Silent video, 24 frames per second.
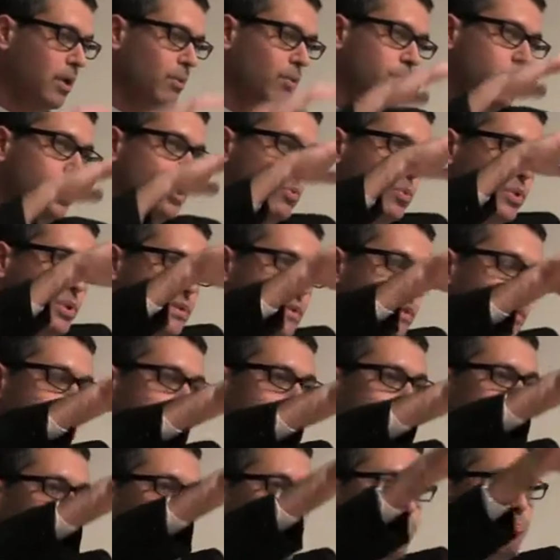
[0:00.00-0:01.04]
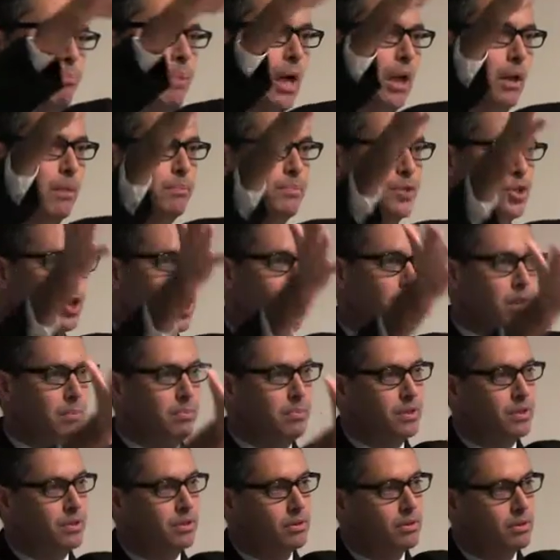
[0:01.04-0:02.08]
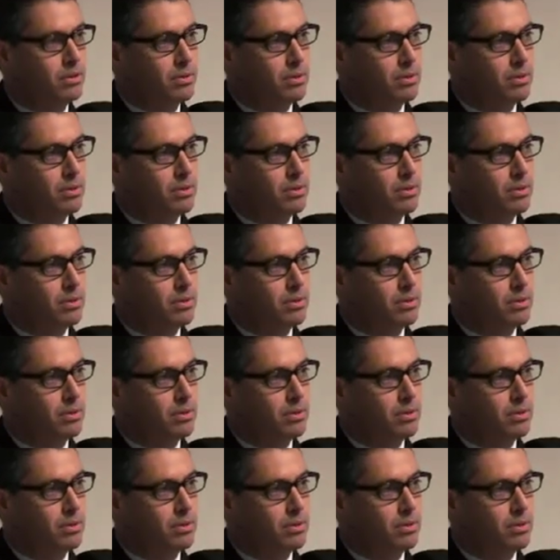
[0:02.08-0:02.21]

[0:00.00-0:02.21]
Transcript: What you would see is a bulb-shaped